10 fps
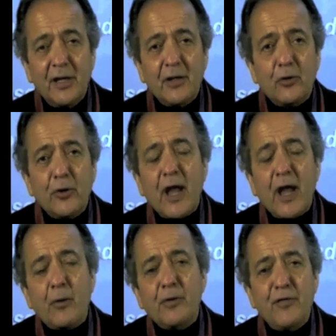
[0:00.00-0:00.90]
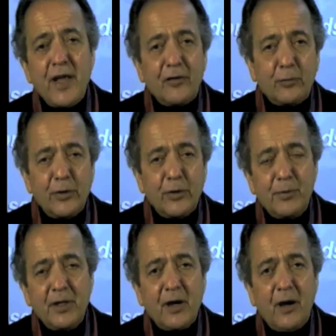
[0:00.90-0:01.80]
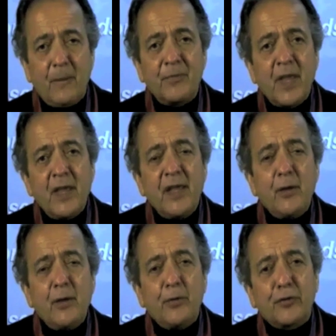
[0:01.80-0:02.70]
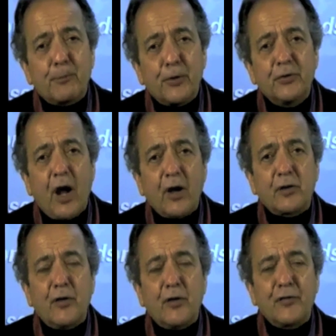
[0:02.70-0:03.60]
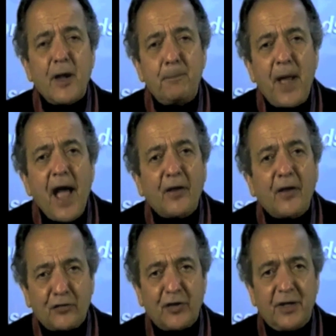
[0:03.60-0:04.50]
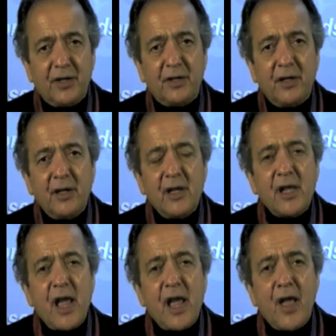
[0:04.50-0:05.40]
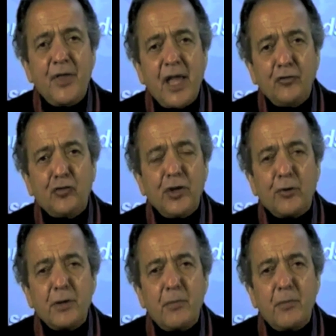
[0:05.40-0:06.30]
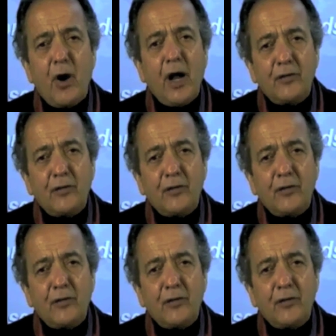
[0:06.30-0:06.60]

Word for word: Look how advanced we've become. It was a productive capacity. And the engineering minds,